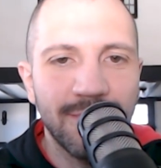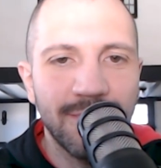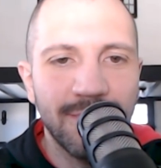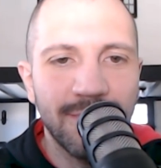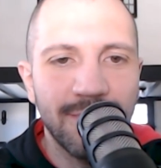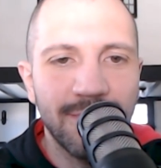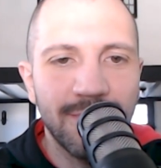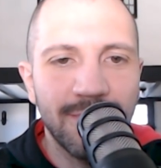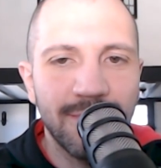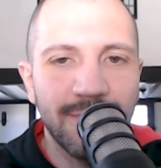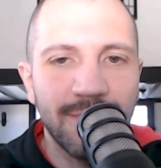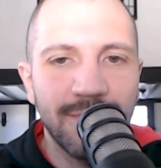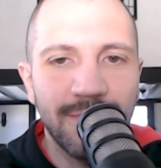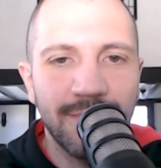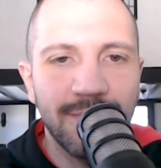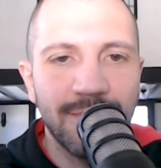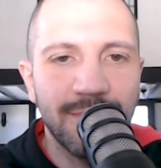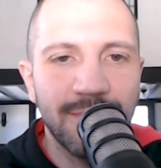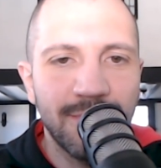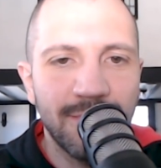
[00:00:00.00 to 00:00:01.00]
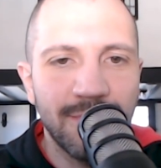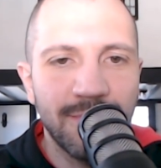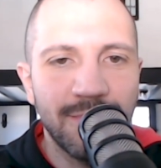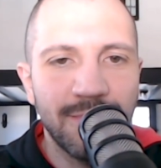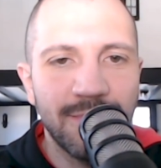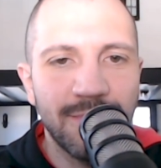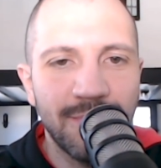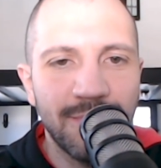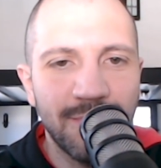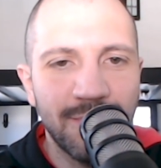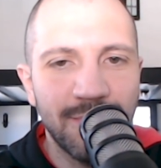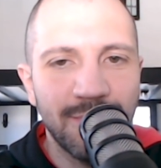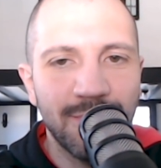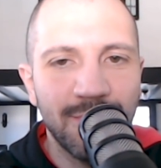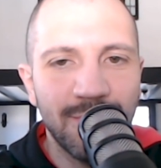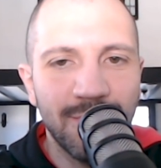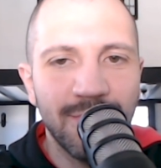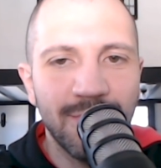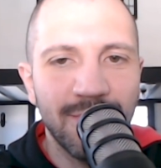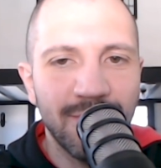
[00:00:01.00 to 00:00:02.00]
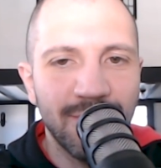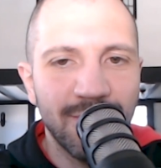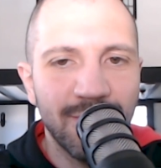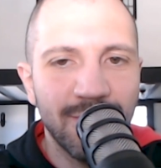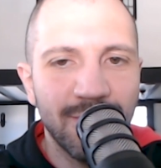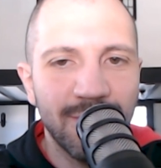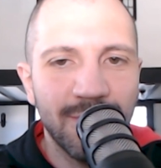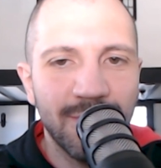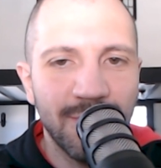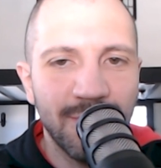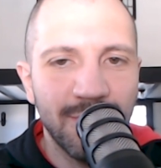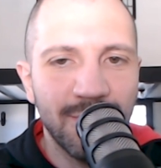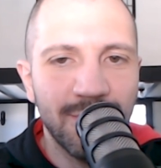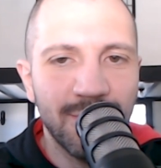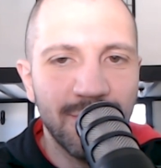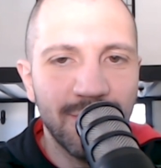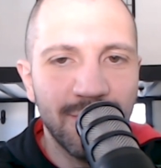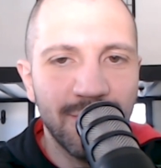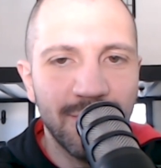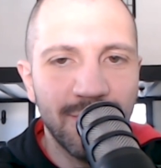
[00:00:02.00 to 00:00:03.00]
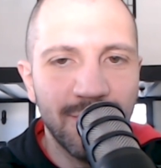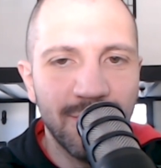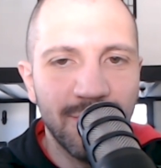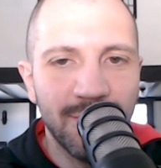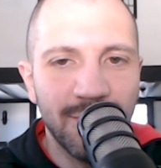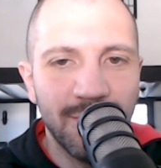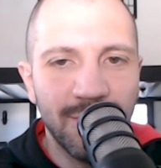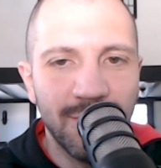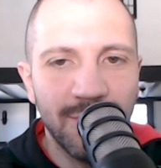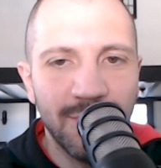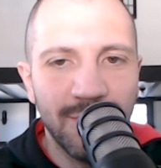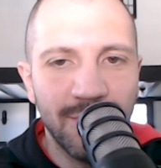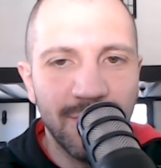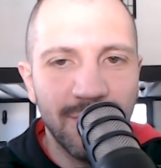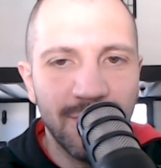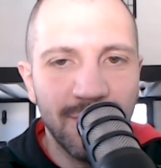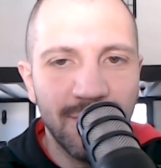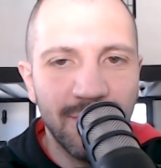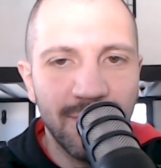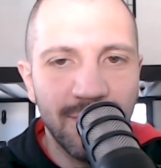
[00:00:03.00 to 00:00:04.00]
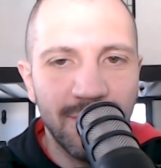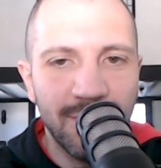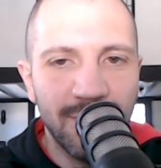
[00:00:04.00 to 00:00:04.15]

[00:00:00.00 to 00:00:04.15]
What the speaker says: [no speech]